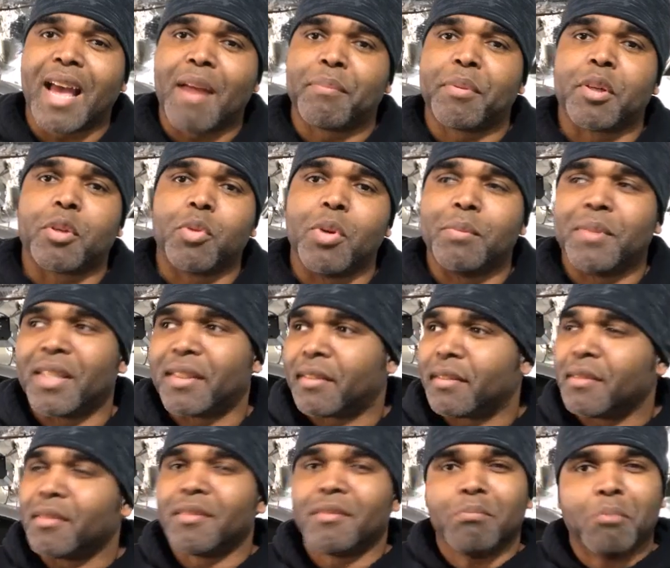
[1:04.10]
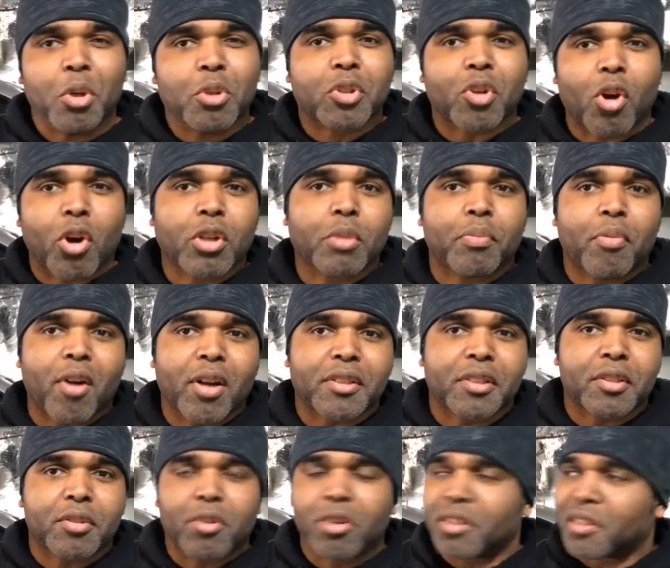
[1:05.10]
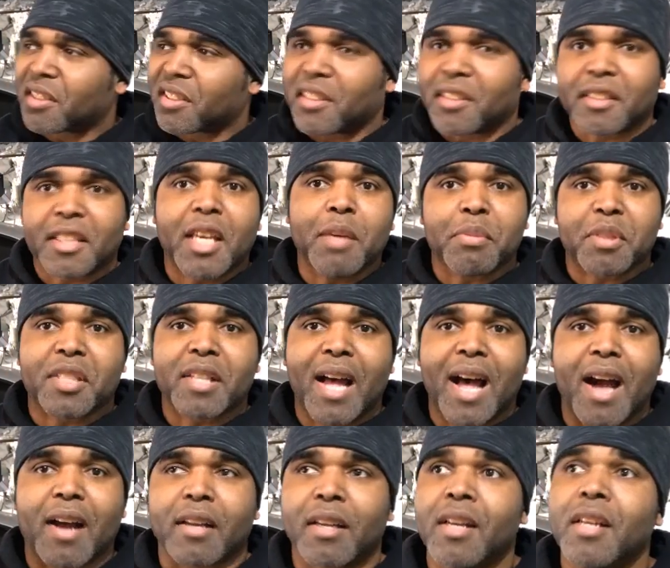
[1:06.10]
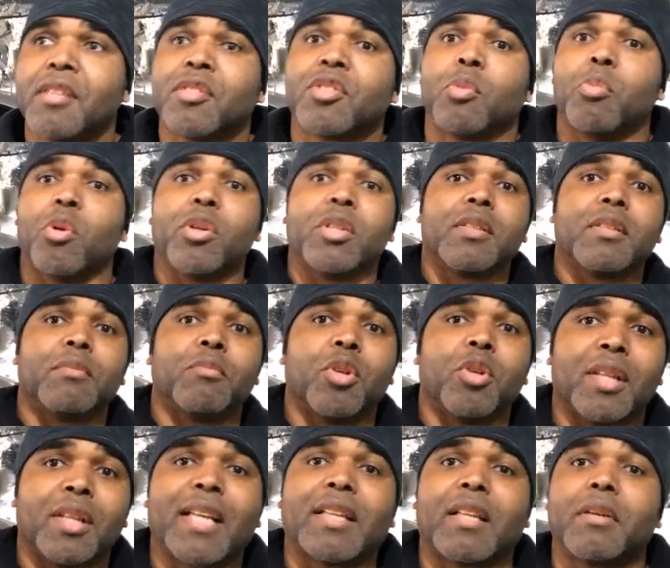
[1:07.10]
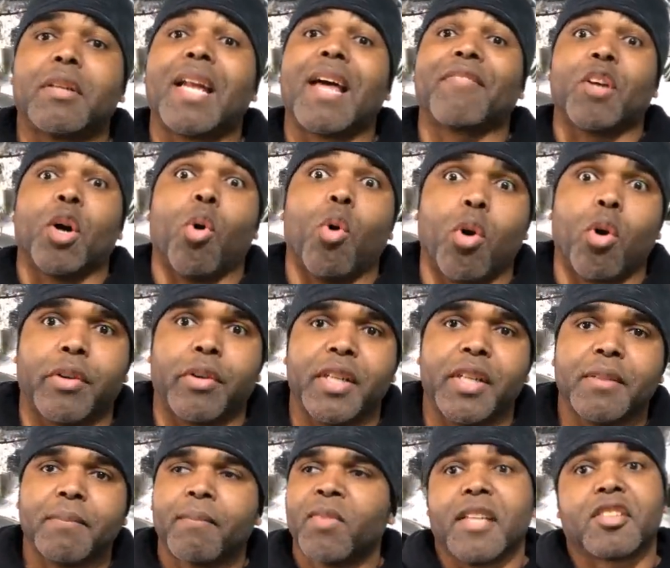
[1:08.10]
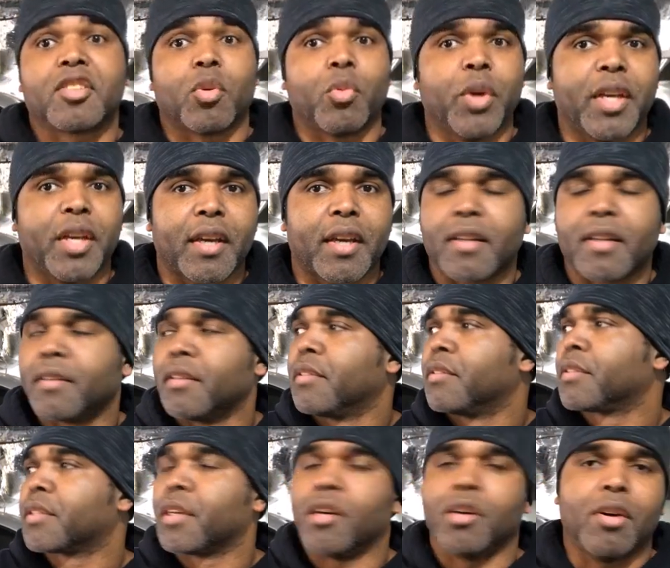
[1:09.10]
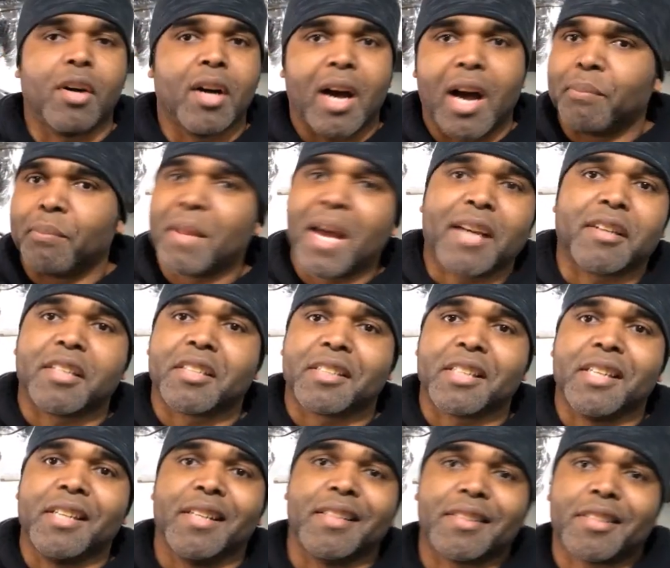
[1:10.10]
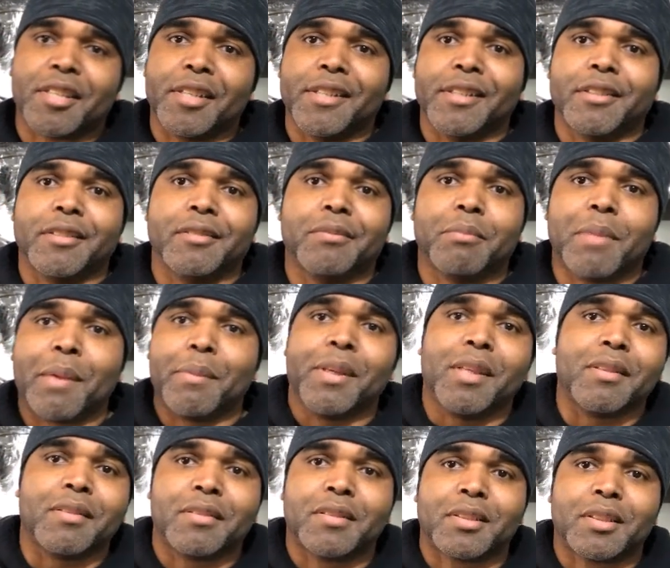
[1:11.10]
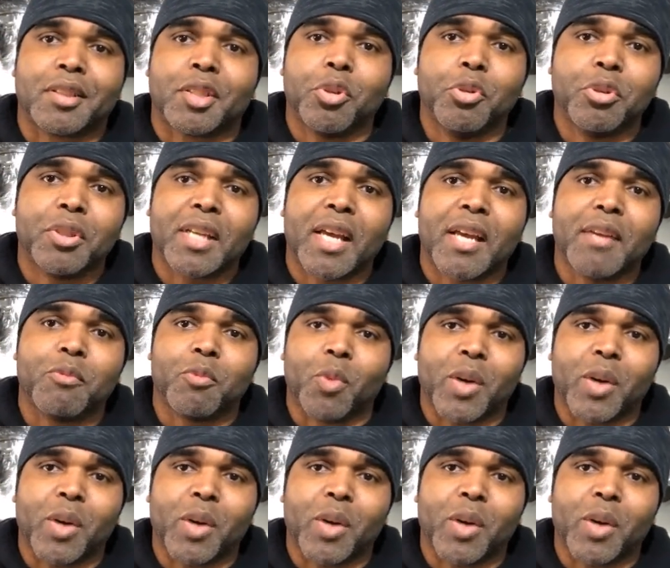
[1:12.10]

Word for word: type of equipment that most auto parts stores keep stock. So more, more than likely I'm gonna have to order it. It's the weekend. So I'm not gonna see it until maybe Tuesday,